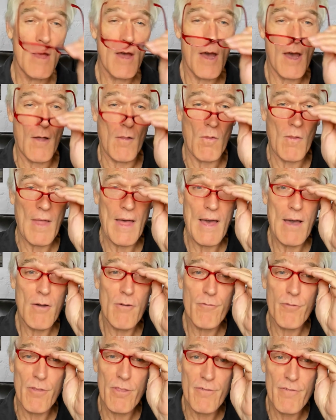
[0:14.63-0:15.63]
allow
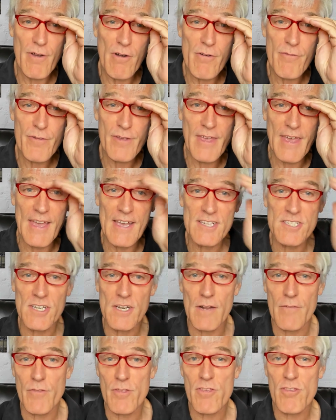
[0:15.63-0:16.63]
for the
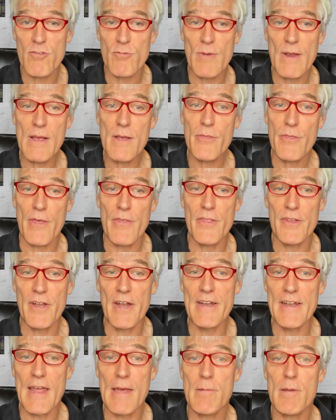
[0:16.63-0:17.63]
verification of the strength and the
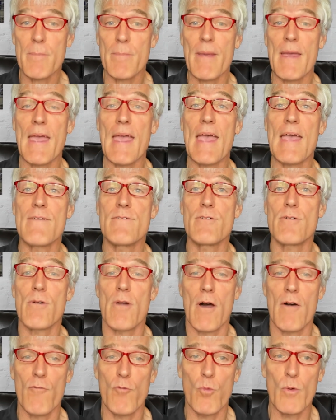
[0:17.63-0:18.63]
dynamic behavior
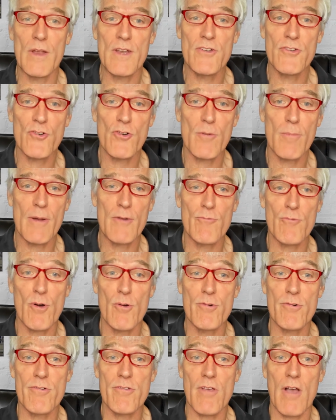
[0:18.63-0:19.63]
of wind turbine
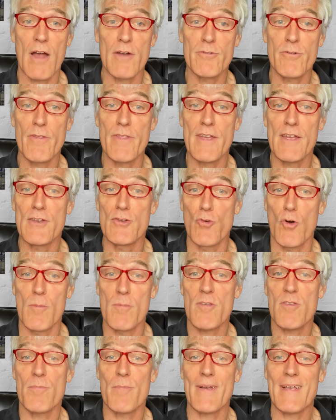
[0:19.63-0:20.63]
rotors under the
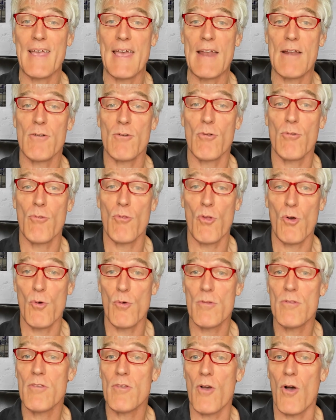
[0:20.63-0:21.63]
enormous mechanical
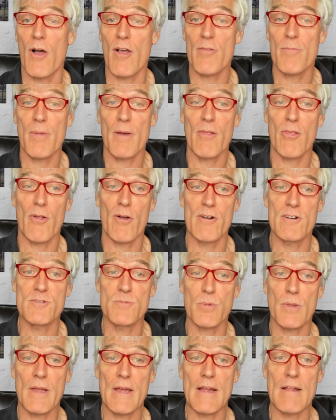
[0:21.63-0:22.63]
loads caused by large
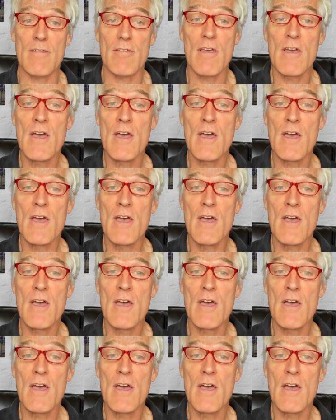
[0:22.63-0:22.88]
blades.